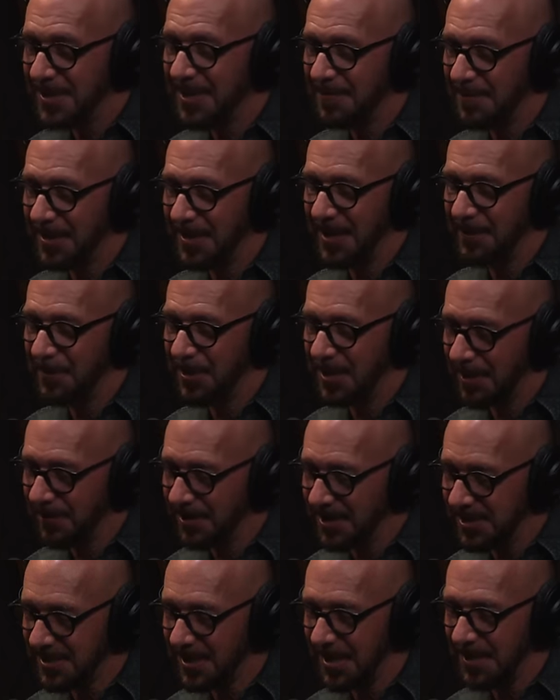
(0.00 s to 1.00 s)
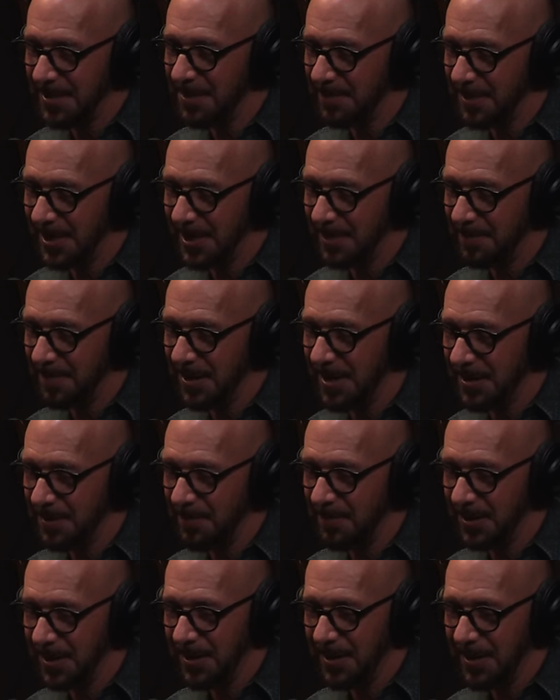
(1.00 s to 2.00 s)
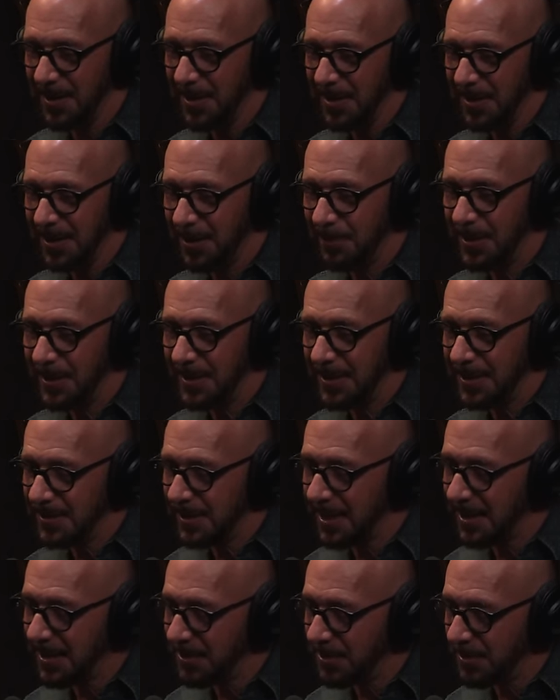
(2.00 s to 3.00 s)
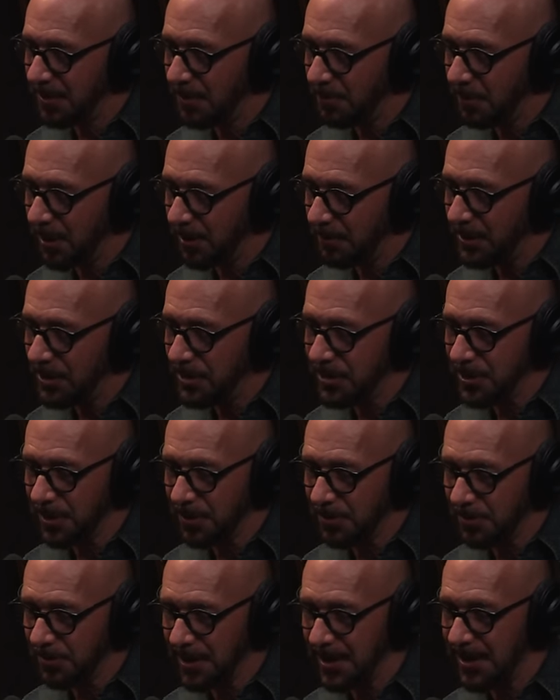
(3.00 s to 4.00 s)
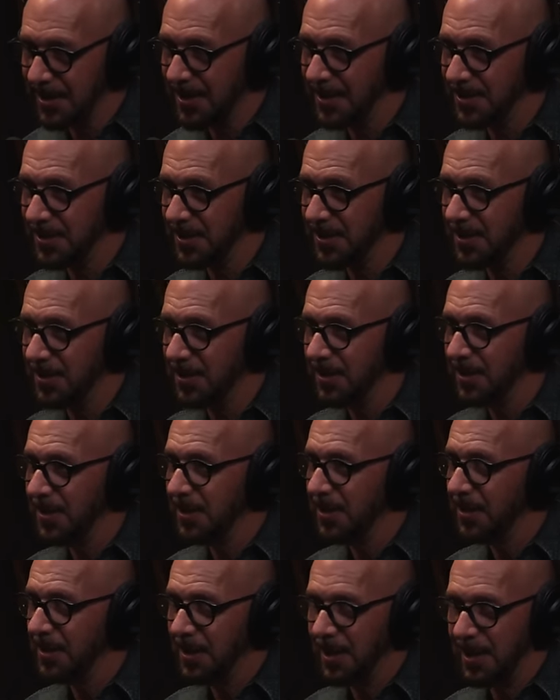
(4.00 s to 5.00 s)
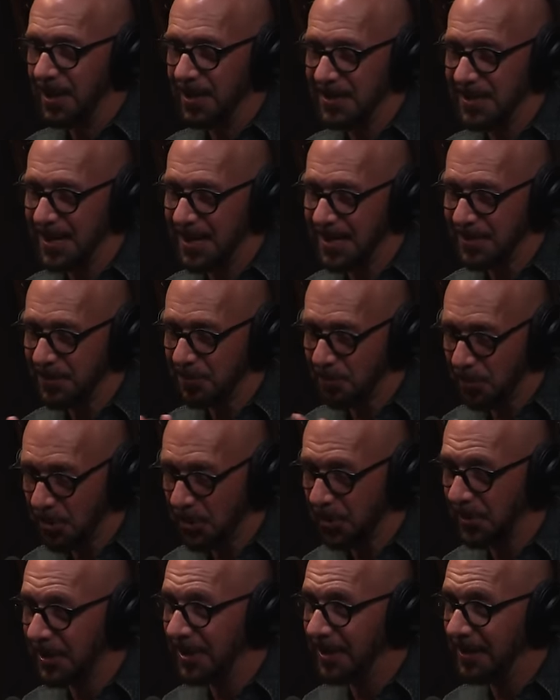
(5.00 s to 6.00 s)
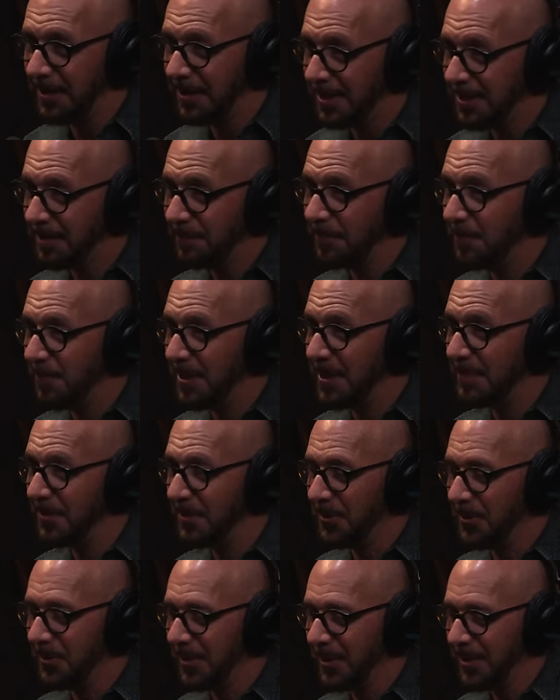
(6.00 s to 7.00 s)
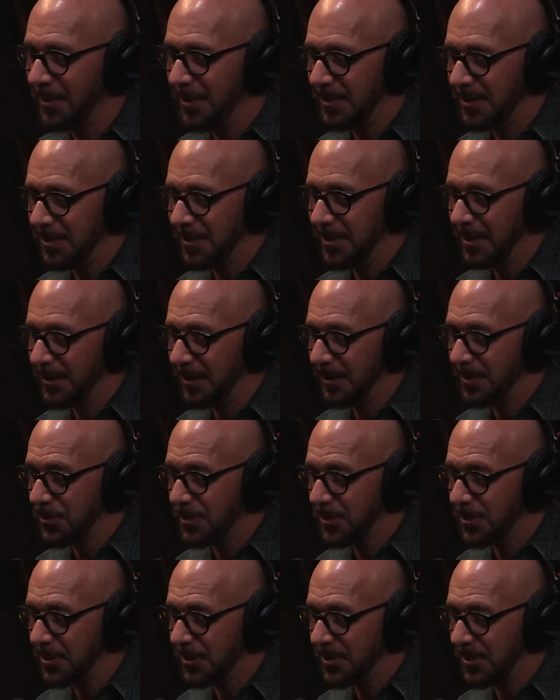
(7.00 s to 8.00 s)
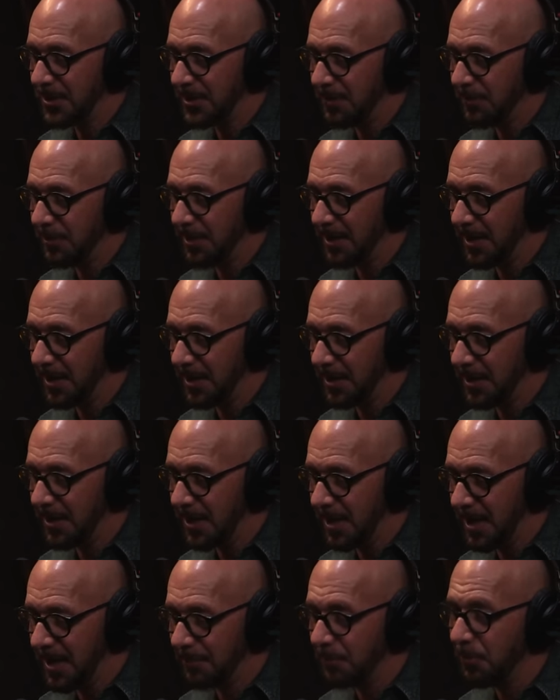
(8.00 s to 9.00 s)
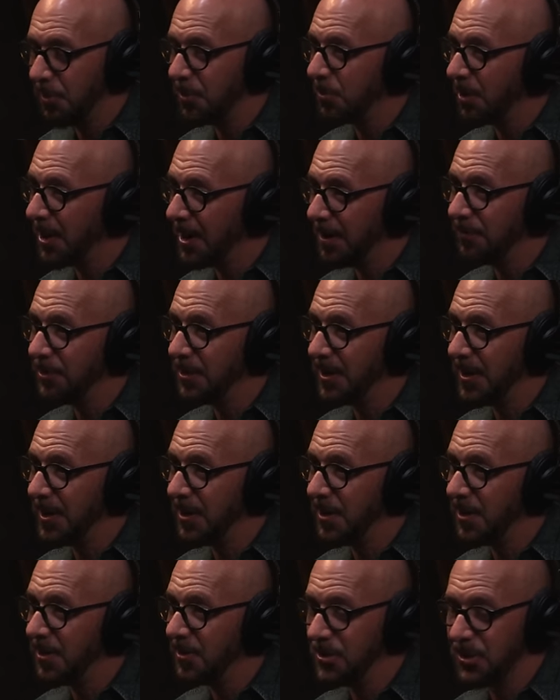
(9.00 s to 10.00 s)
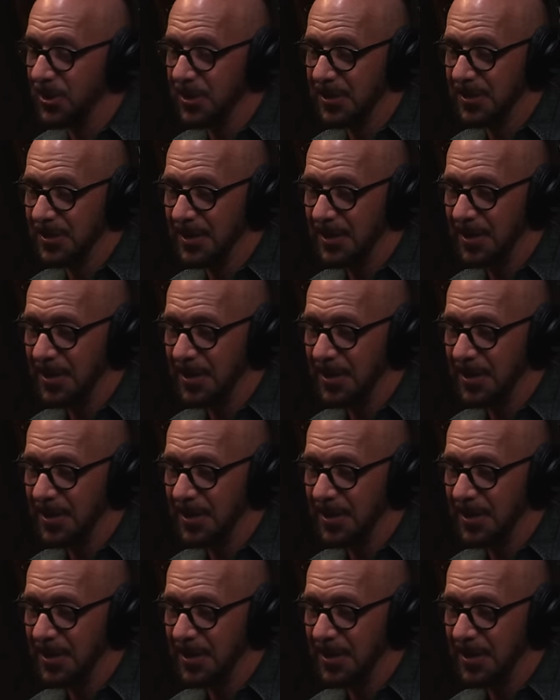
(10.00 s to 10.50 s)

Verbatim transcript: think about that. We have a desire to make it better, but can we at least like, what if we just agreed as a as a, as a world and a collective of people to say, let's just see if we can get everyone wherever they are, just